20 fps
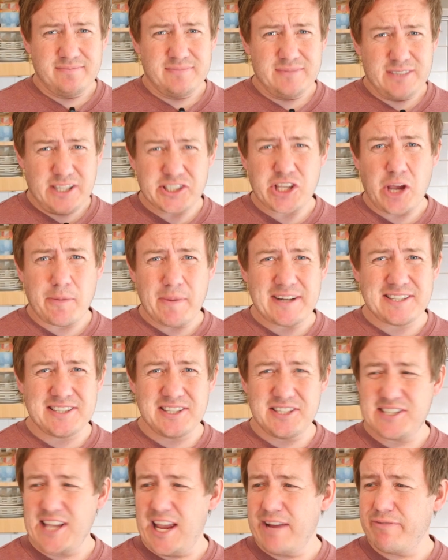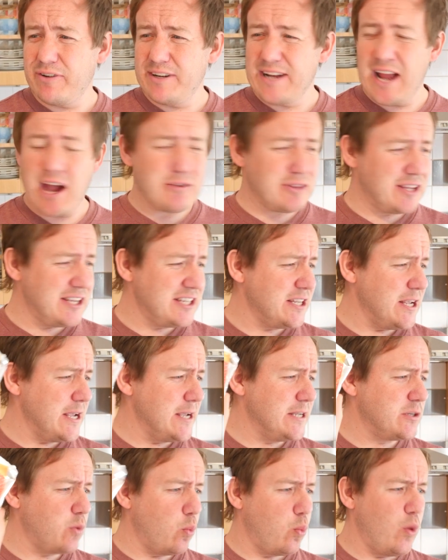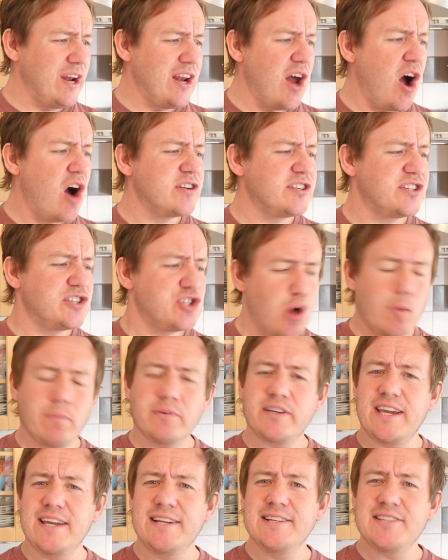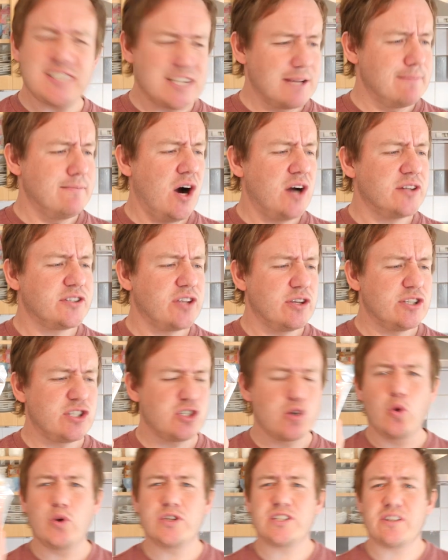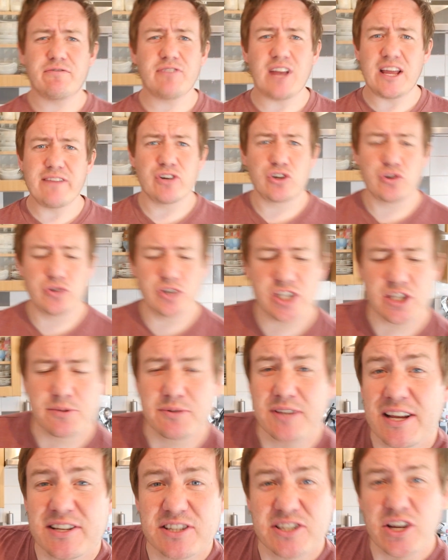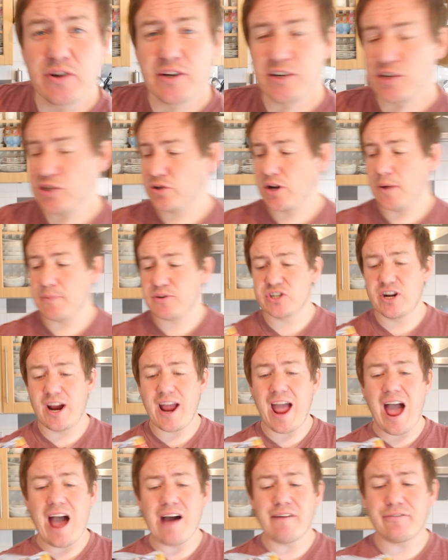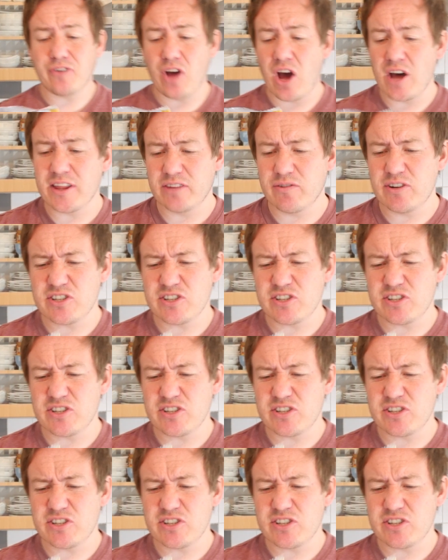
Let's go back to the savory now. This is Willard's Chompkins Tomato Sauce Flavor Crisps. That's the only description I have. Uh, there